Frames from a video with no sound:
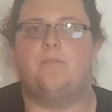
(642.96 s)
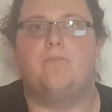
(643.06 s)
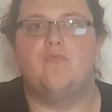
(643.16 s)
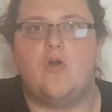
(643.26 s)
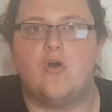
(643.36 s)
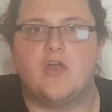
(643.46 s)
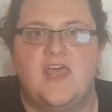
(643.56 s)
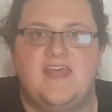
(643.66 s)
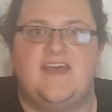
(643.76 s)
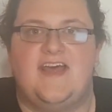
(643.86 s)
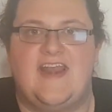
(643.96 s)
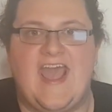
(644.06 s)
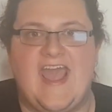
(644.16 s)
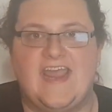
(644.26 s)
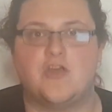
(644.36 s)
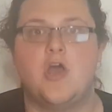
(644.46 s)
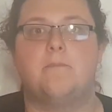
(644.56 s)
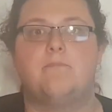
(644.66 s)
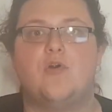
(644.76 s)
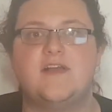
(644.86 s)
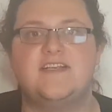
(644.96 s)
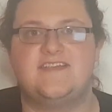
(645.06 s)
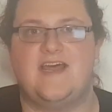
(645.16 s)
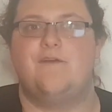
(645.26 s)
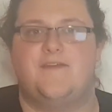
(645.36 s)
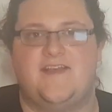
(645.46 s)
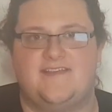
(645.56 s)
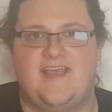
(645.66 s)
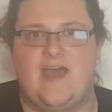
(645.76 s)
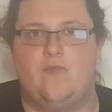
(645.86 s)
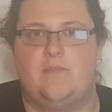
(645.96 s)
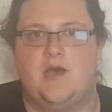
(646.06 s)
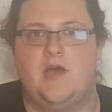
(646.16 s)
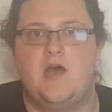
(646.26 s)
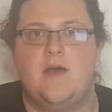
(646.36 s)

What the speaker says: Brock and Hank. Brock is now fixing Helper.